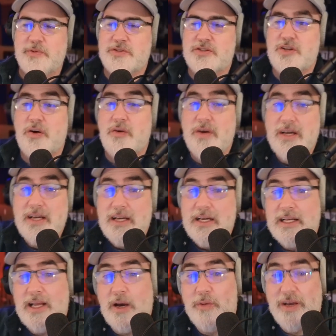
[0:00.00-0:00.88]
So
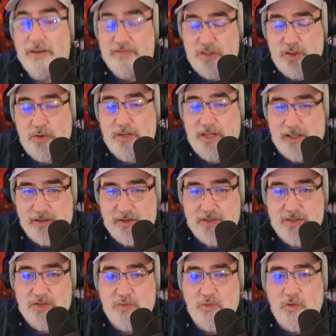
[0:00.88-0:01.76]
now we have two
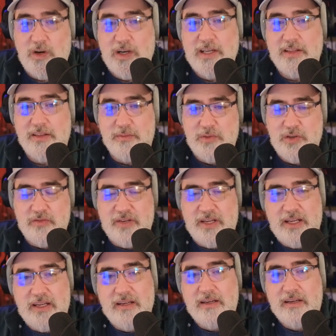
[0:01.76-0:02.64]
killers, one in the
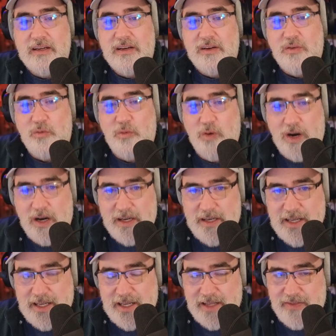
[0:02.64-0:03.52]
movie, one
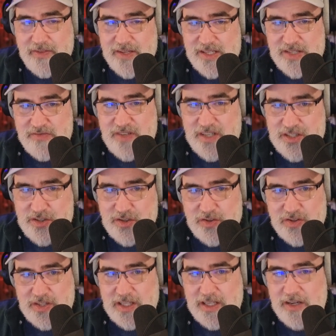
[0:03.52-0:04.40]
in this fictional
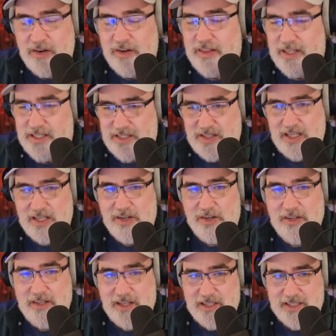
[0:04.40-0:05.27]
theater, in this theater
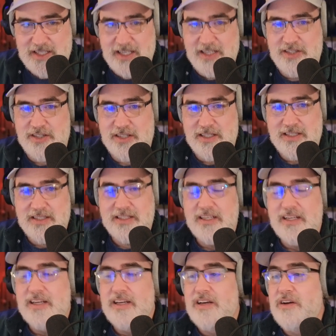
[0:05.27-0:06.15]
in Los Angeles,
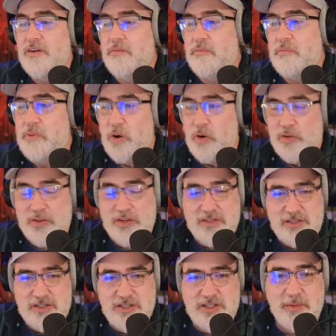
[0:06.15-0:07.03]
both
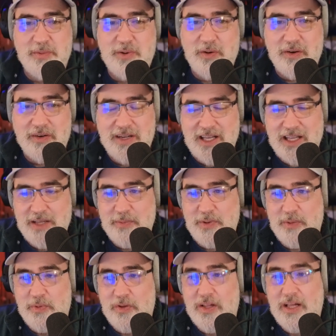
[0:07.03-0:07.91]
jumping around killing
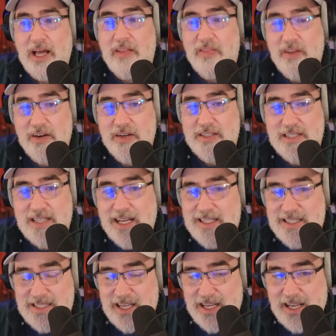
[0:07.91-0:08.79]
people. And there is that
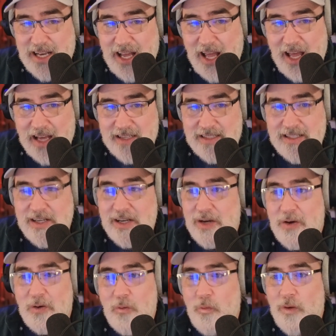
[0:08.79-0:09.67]
second act
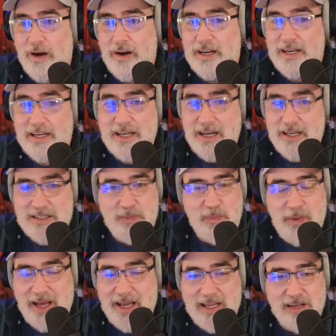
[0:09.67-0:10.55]
where it cuts
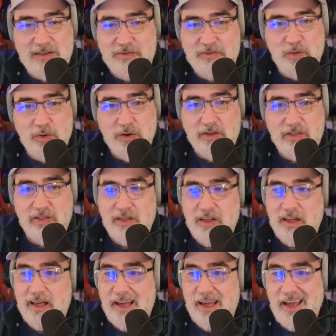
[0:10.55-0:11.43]
back and forth.
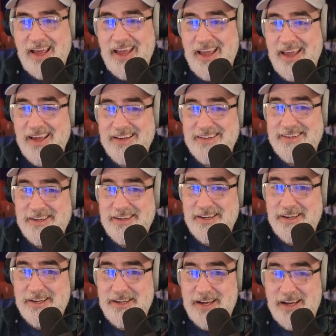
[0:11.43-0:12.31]
And
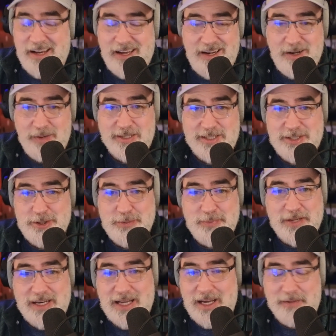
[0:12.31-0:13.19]
I don't know about you,
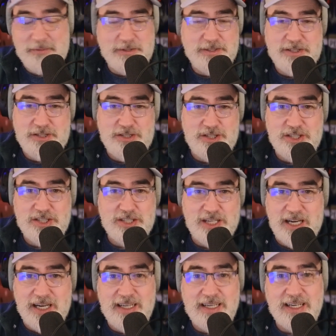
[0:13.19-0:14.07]
but I was just
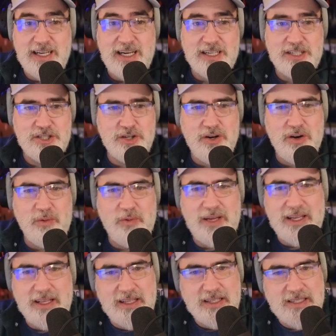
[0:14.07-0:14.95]
kind of not sure. Are we
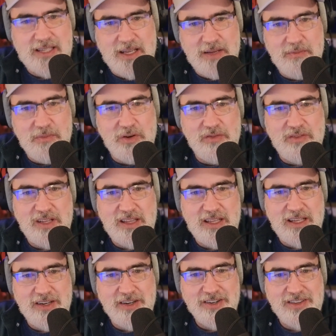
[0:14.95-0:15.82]
in the same movie
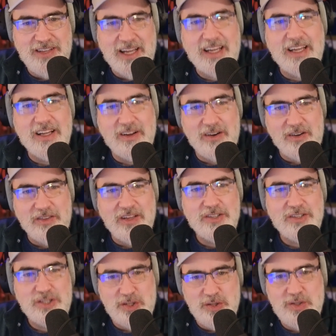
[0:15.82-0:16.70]
theater? Like, are there
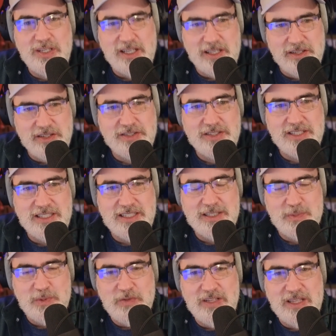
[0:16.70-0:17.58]
two killers in this
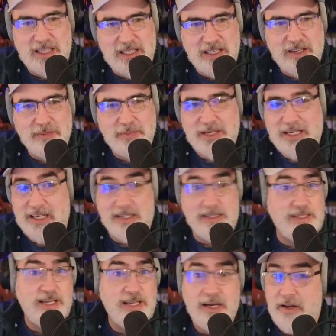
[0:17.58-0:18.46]
movie theater?
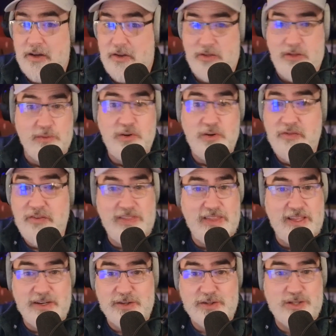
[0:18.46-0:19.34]
Because the movie
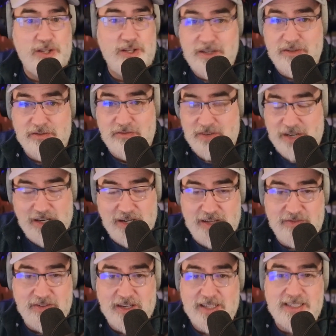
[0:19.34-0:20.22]
theaters look very,
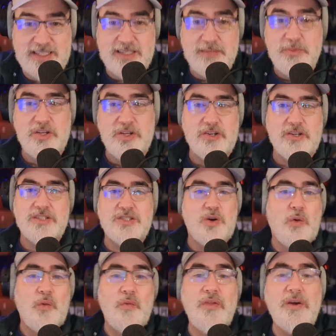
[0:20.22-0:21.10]
very similar. It's
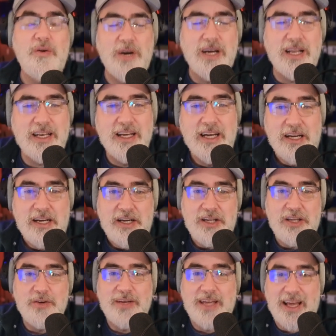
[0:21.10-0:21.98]
only when
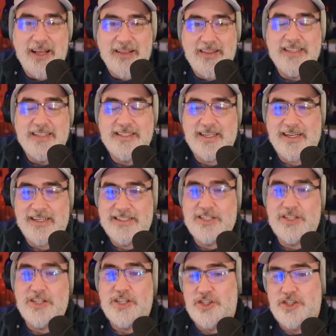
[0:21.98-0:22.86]
you get these cuts
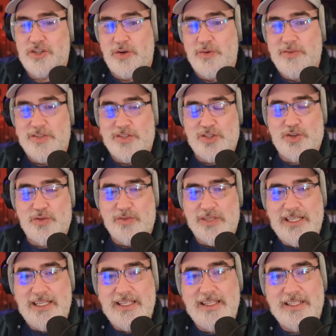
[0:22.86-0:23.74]
that show the
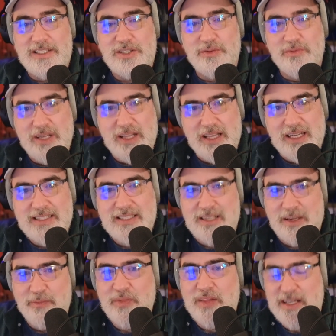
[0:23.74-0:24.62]
screen that you realize
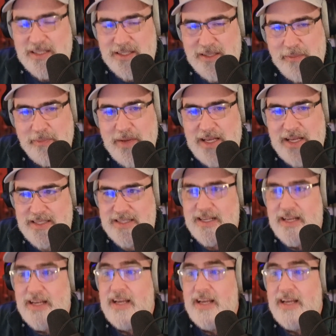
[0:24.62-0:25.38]
something is amiss.